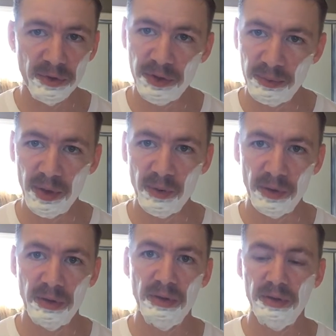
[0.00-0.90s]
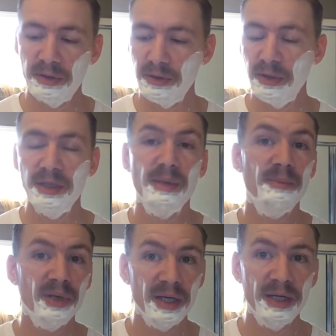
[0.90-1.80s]
with your mower. You let the
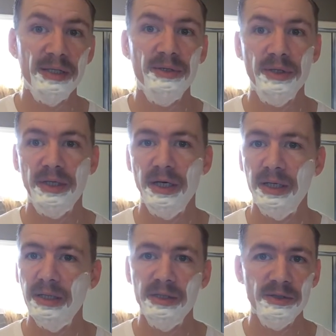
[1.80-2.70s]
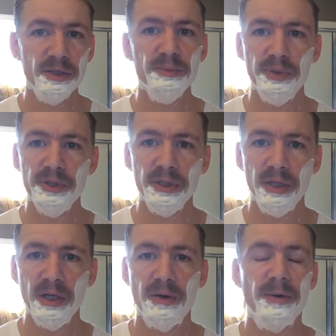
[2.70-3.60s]
blade do the cutting and you just push it
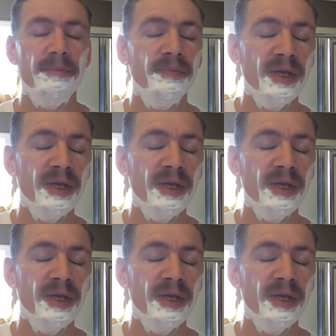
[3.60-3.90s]
along.